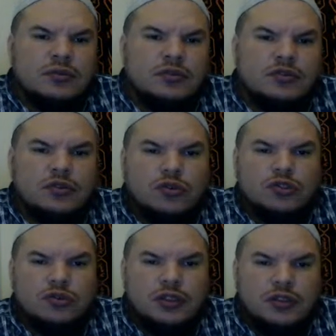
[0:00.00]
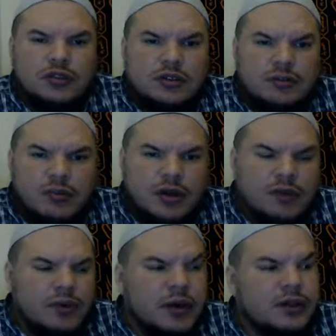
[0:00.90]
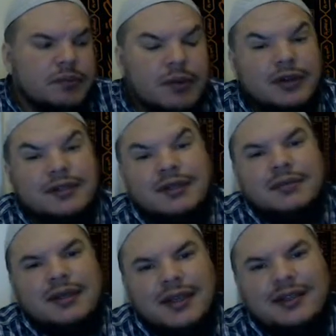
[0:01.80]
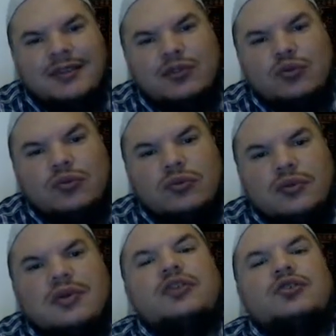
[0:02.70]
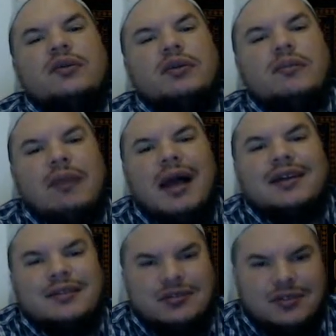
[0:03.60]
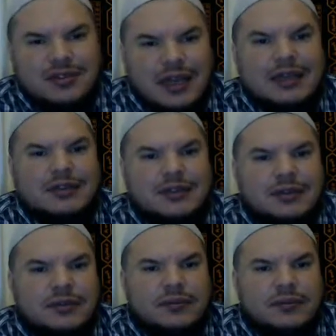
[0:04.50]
socially to the point where the person begins to contribute back to society.